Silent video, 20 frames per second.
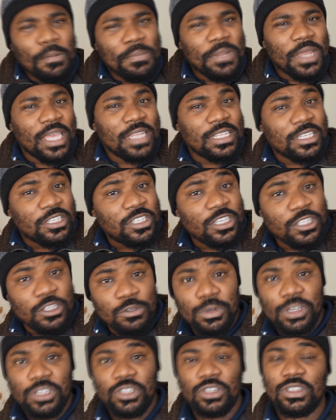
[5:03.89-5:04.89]
complicated
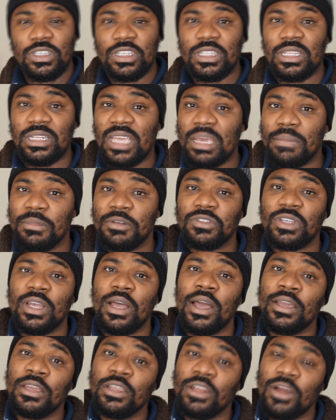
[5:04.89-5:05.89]
situations in the name of,
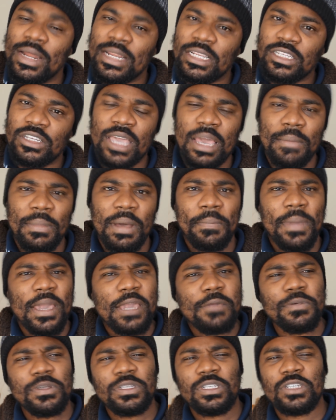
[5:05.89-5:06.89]
you know, I need to get my
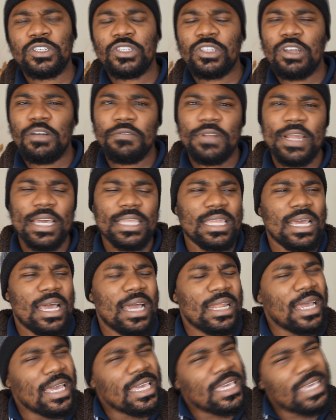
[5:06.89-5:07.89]
papers and stuff like
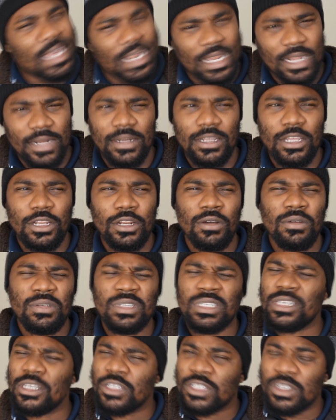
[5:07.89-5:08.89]
that. And I get it, you know,
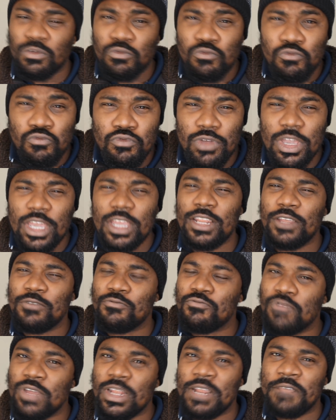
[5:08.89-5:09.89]
it's a really,
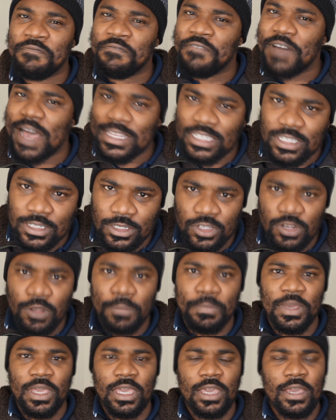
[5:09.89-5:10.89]
really vast
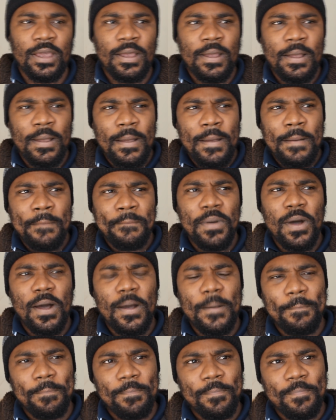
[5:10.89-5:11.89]
topic.
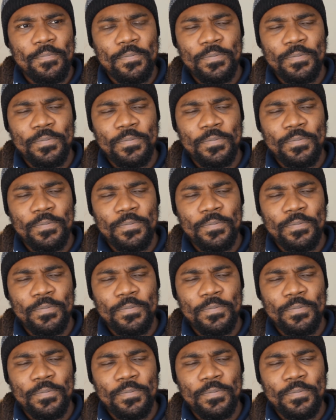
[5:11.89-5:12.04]
But